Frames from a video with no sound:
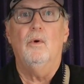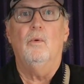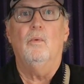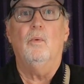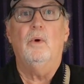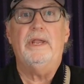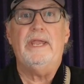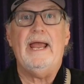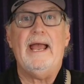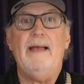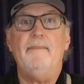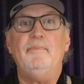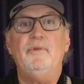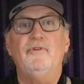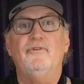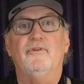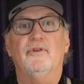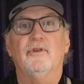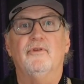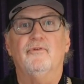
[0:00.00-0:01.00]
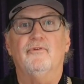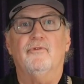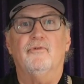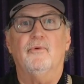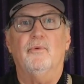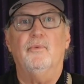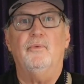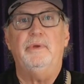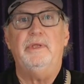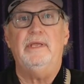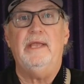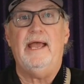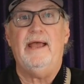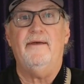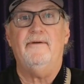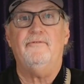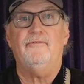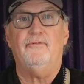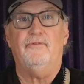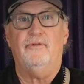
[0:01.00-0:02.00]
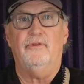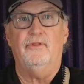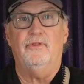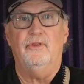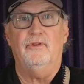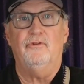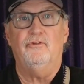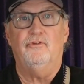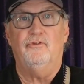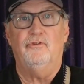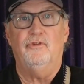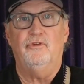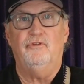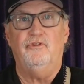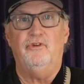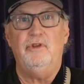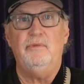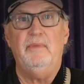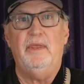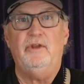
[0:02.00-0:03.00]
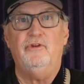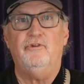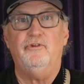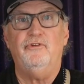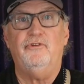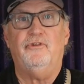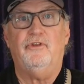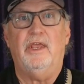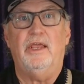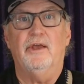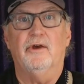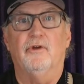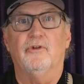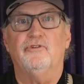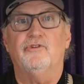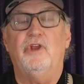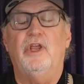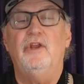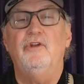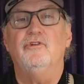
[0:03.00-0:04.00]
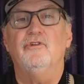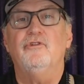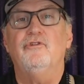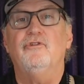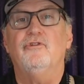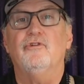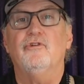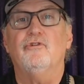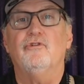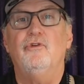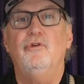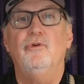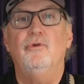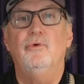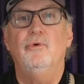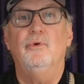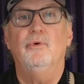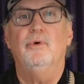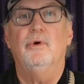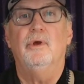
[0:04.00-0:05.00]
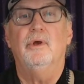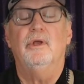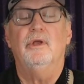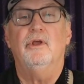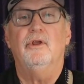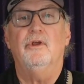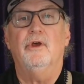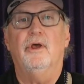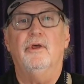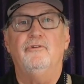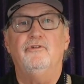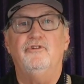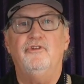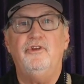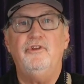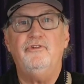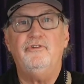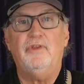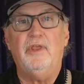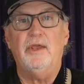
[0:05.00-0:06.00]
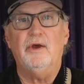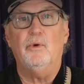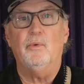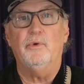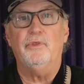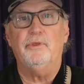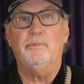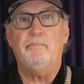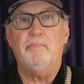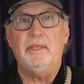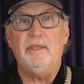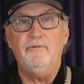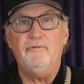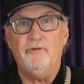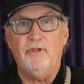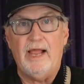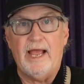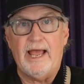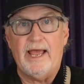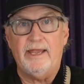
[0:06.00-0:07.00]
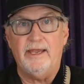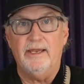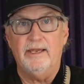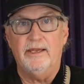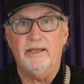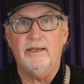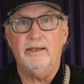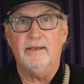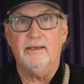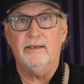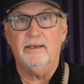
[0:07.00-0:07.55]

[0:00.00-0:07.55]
what happens is we have the G major scale changes to a G scale with a B flat in it.